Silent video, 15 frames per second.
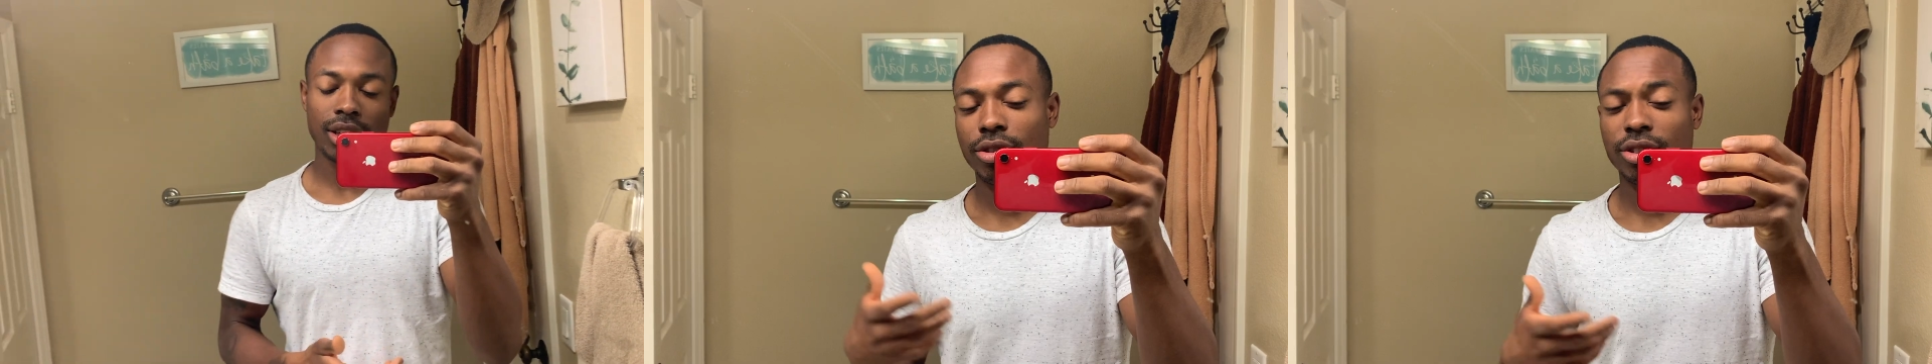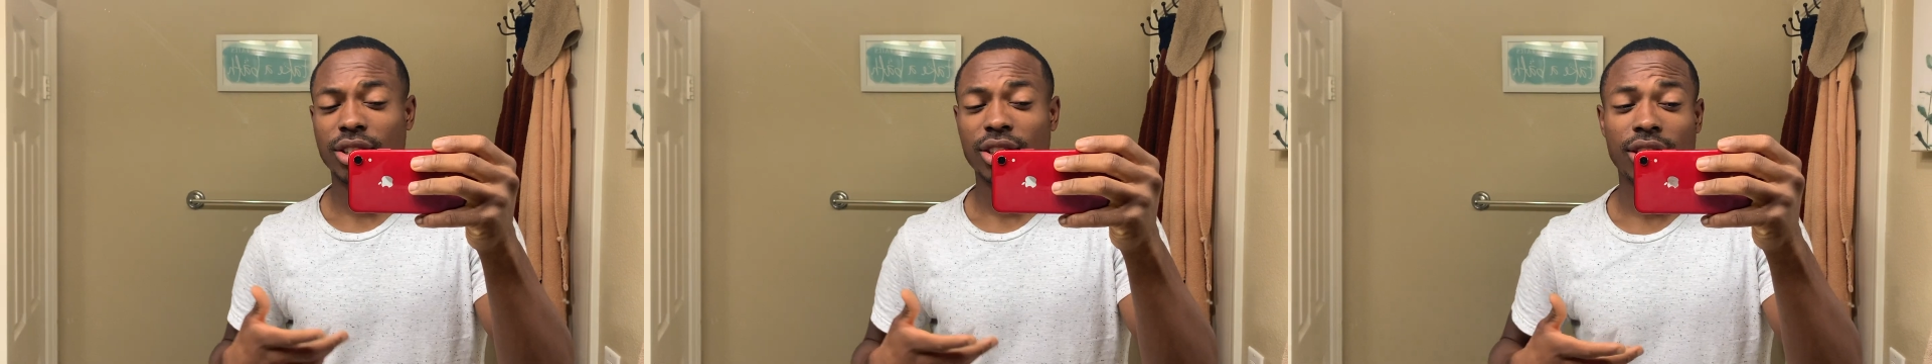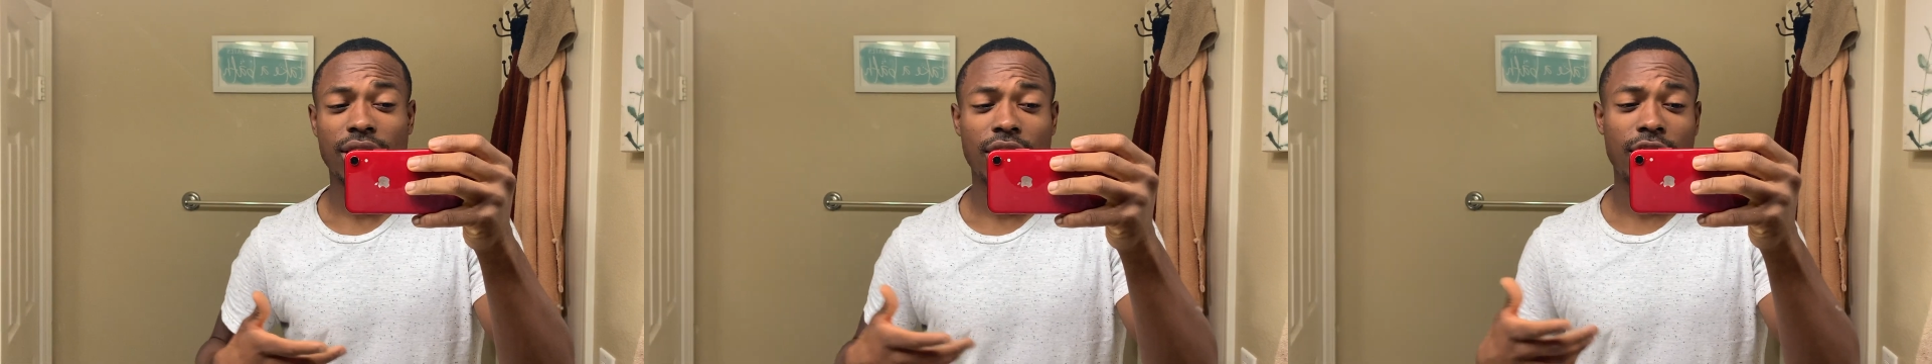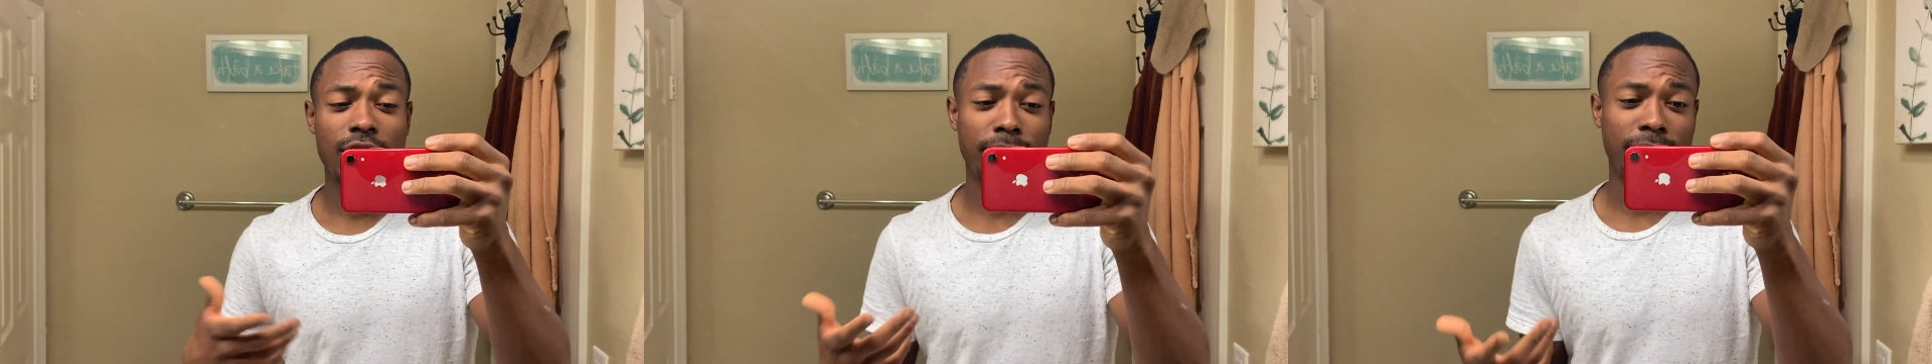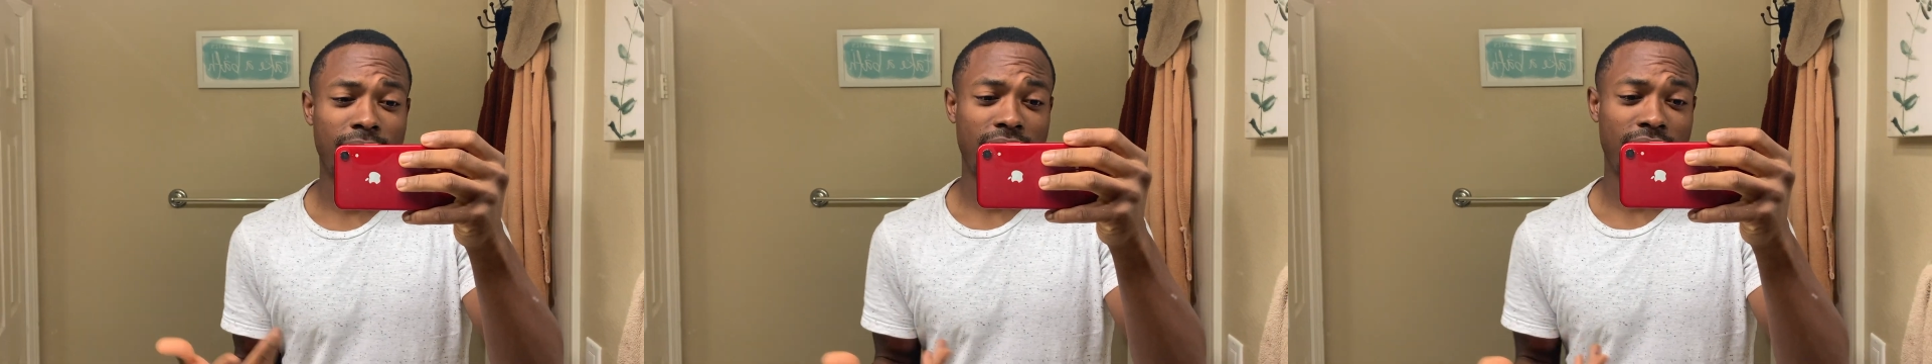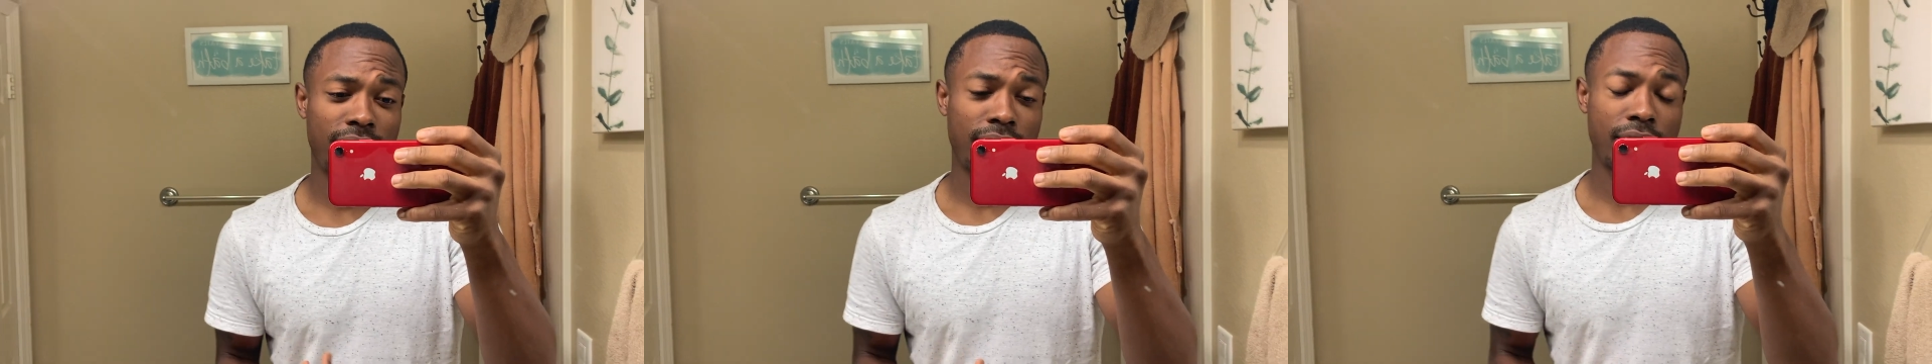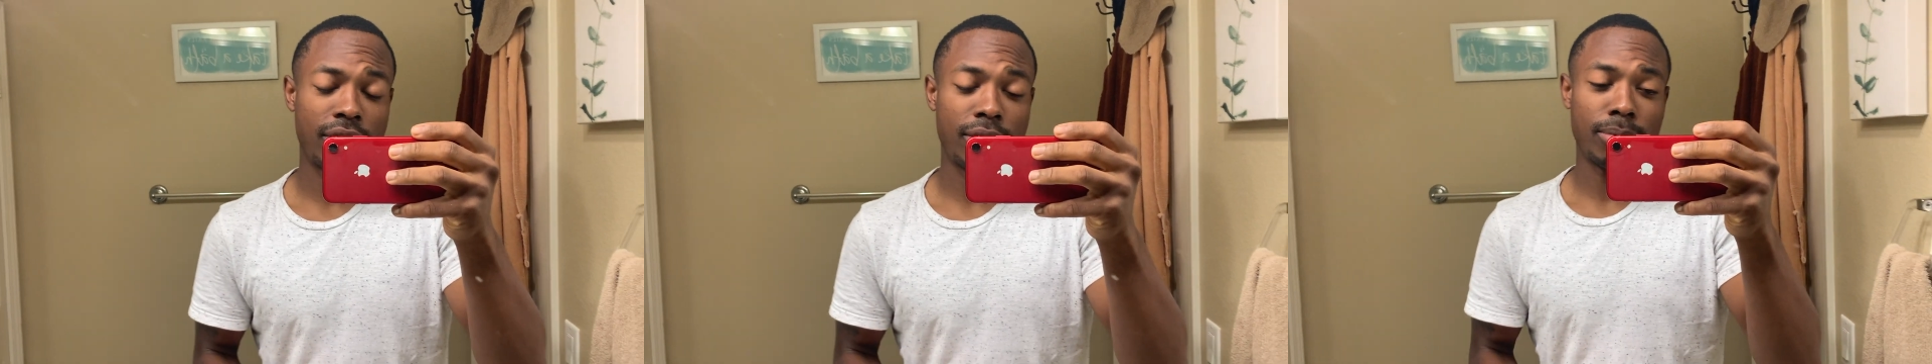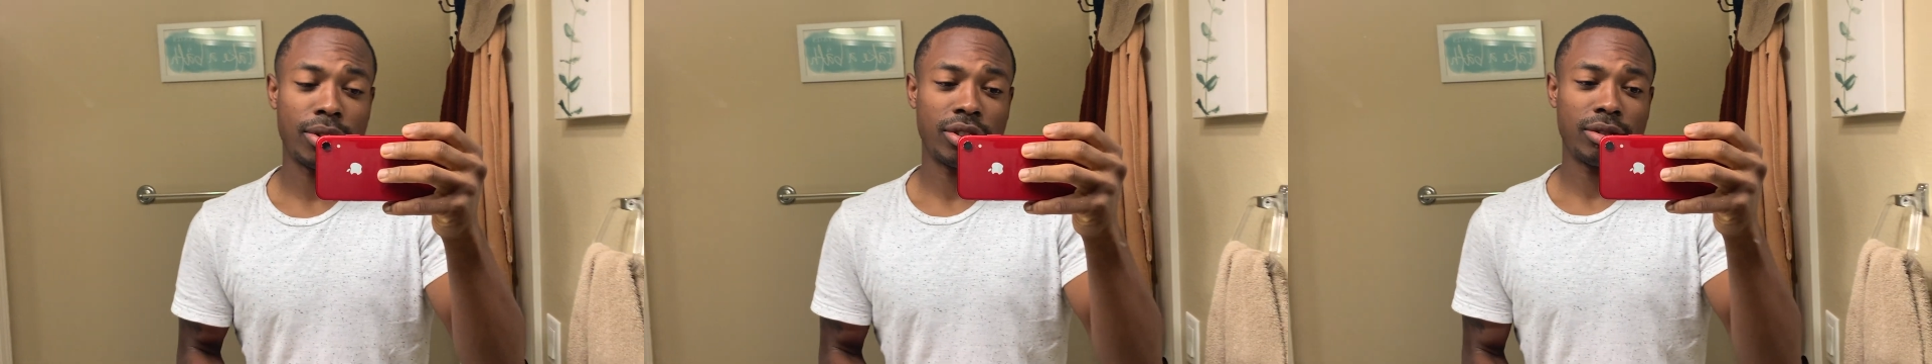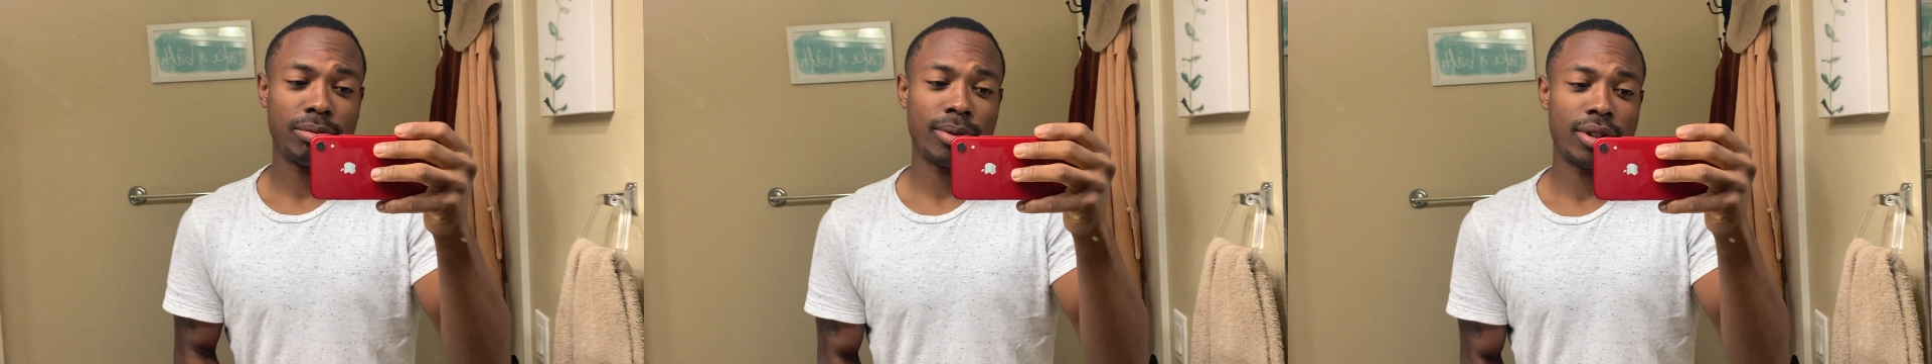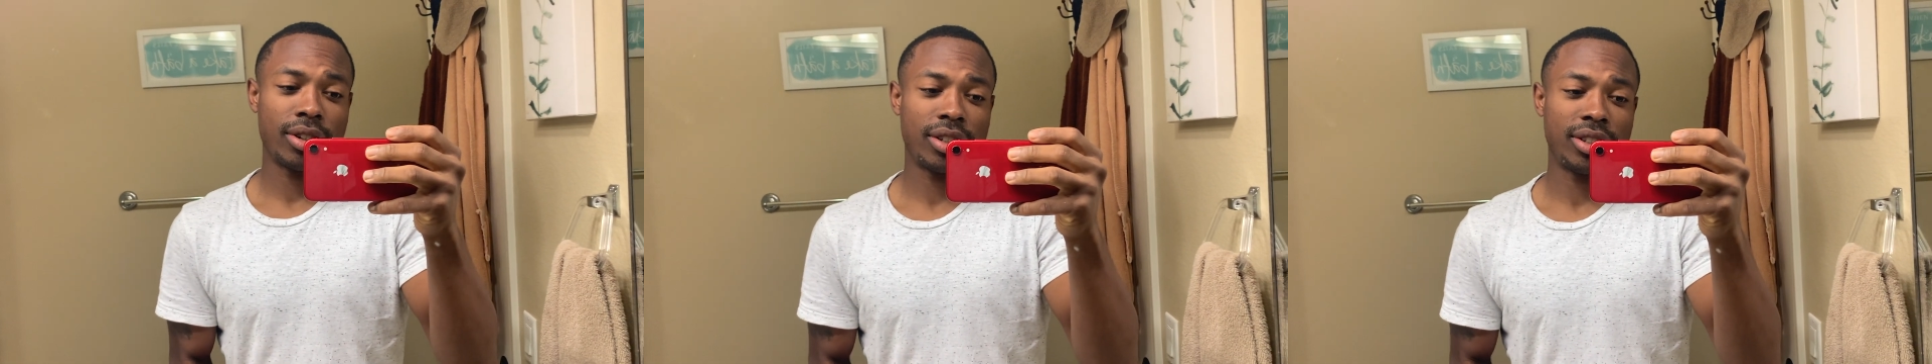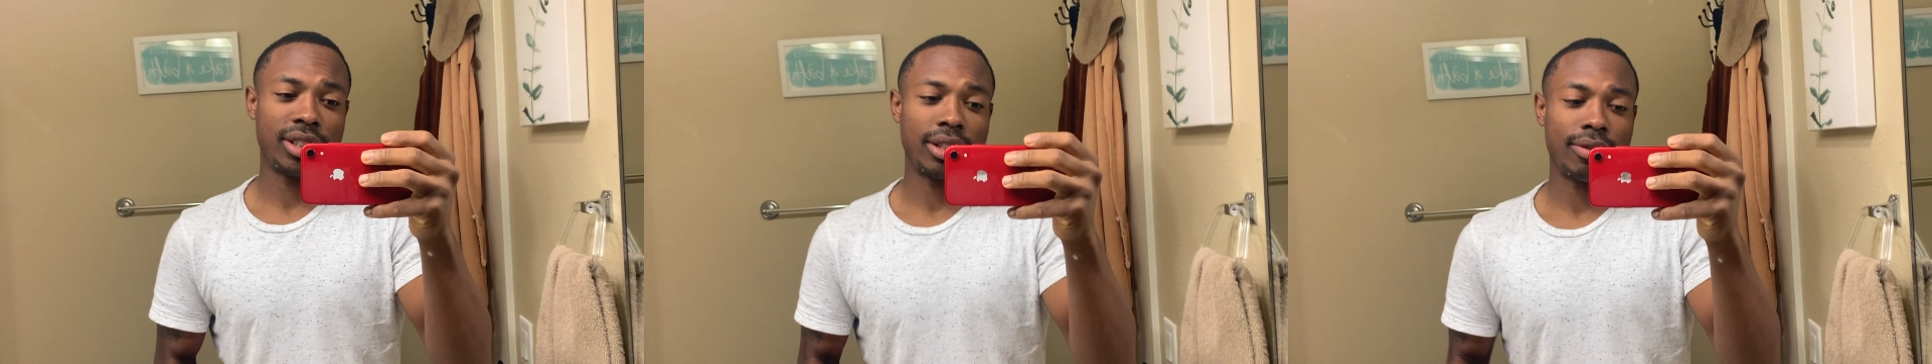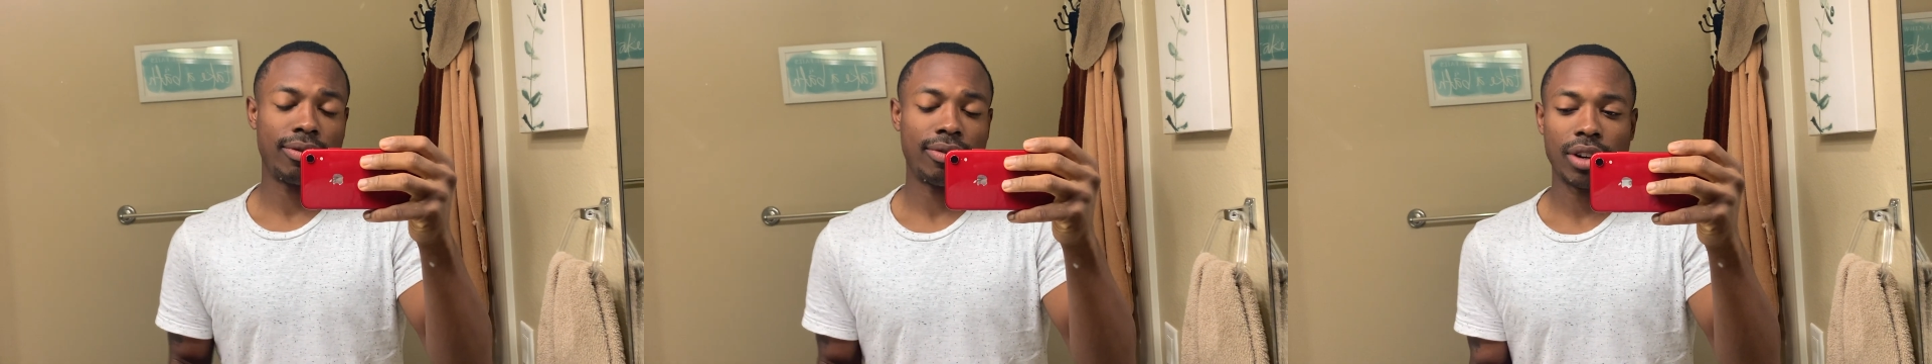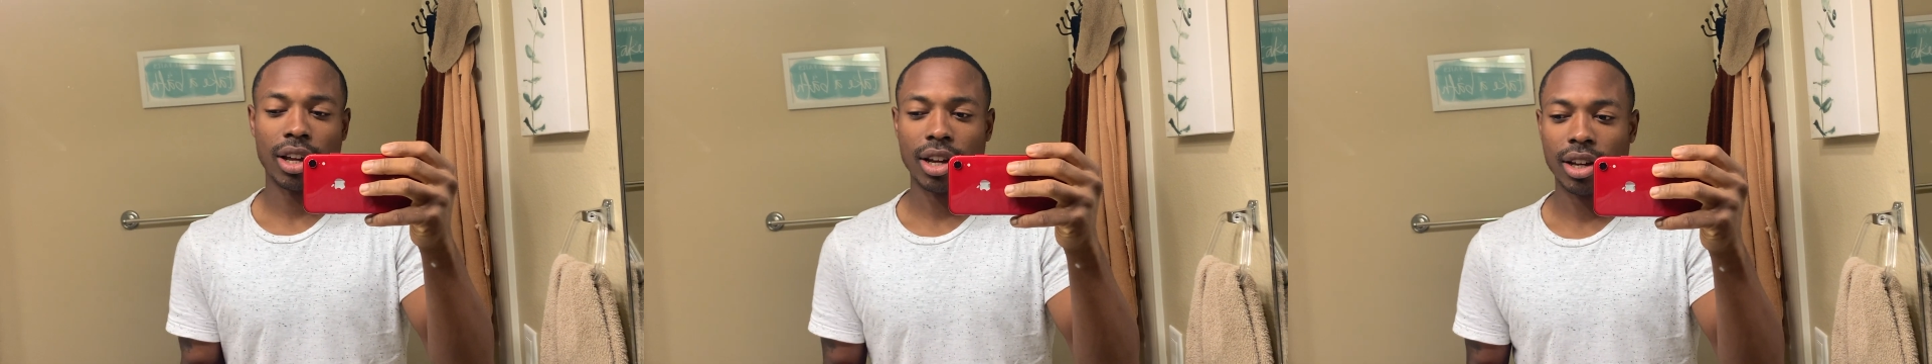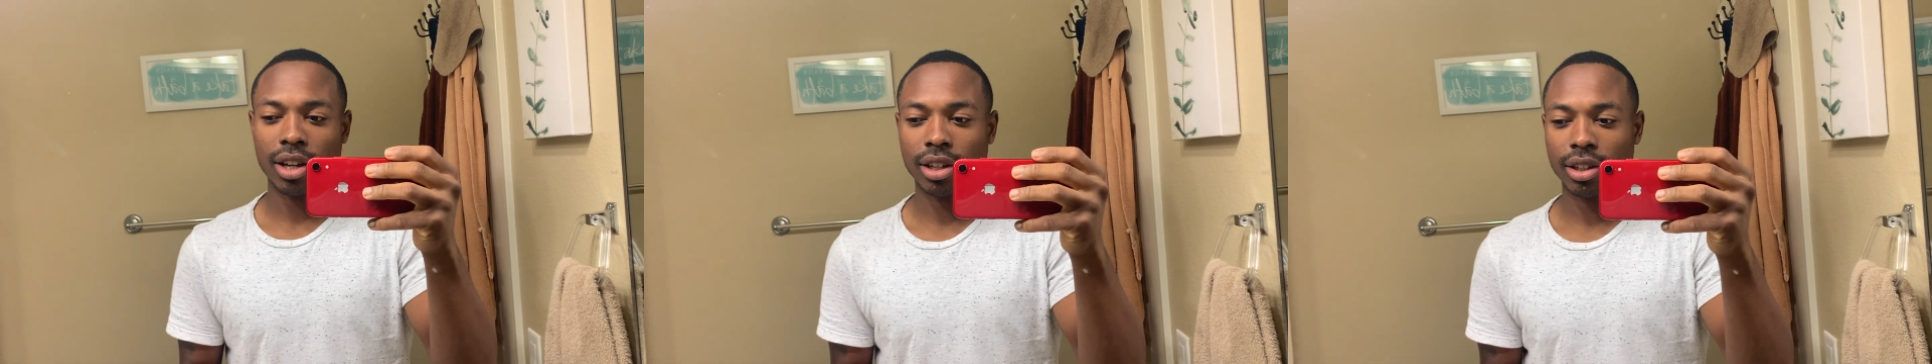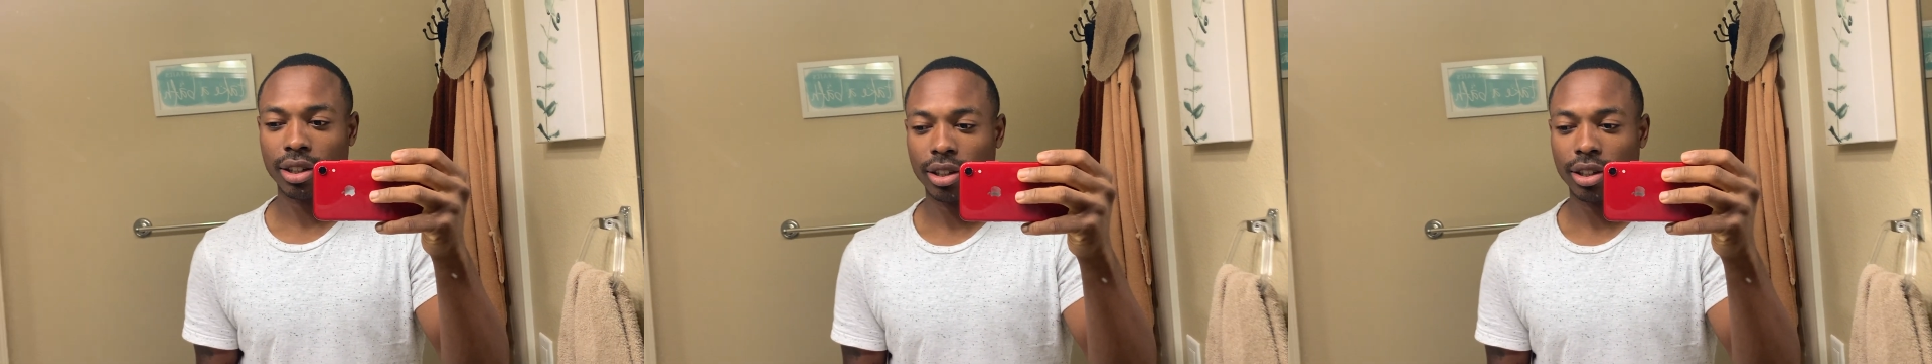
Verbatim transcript: just an update for the most part. It's a vlog.